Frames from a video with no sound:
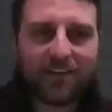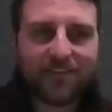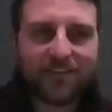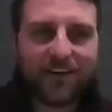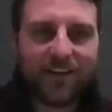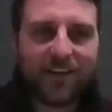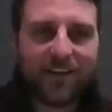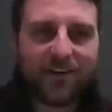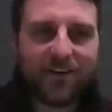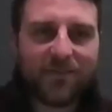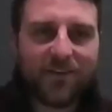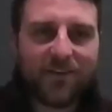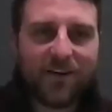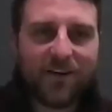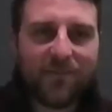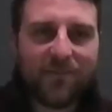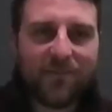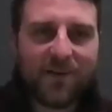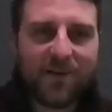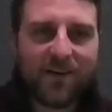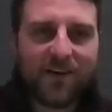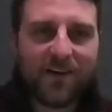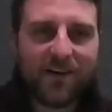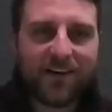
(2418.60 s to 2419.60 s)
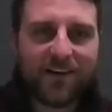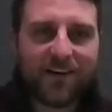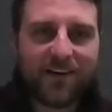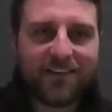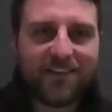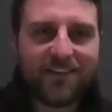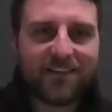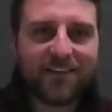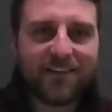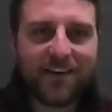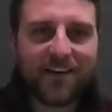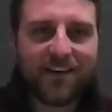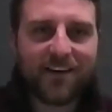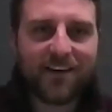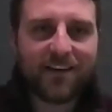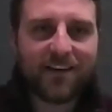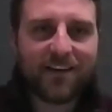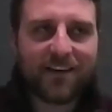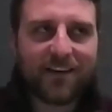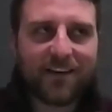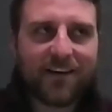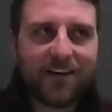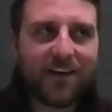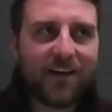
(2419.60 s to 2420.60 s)
Skylar, for having me on. It's
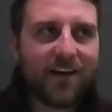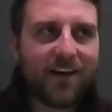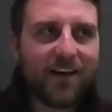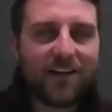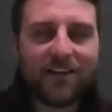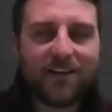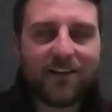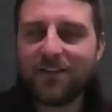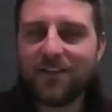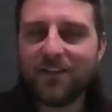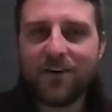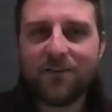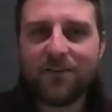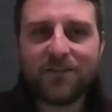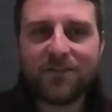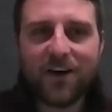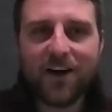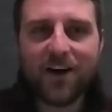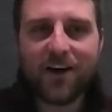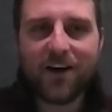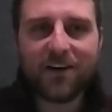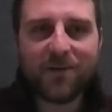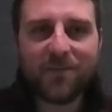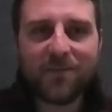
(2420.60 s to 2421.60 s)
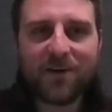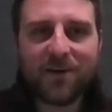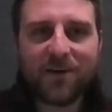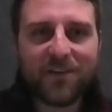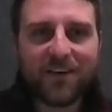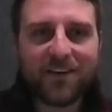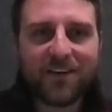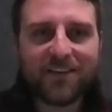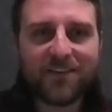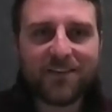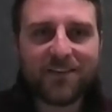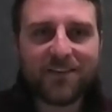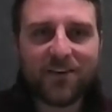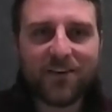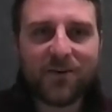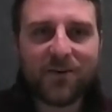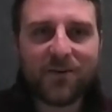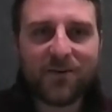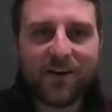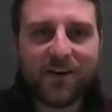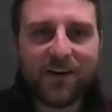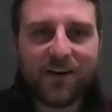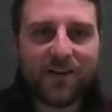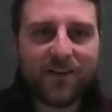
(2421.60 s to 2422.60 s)
love talking about this.
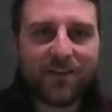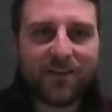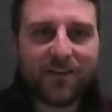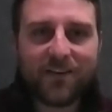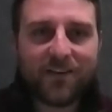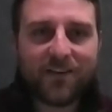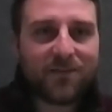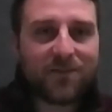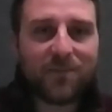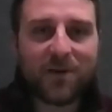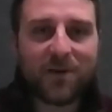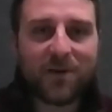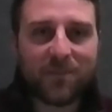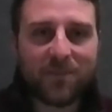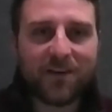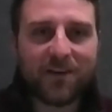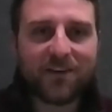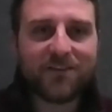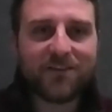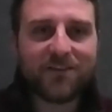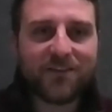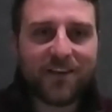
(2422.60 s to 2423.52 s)
So it's been a pleasure.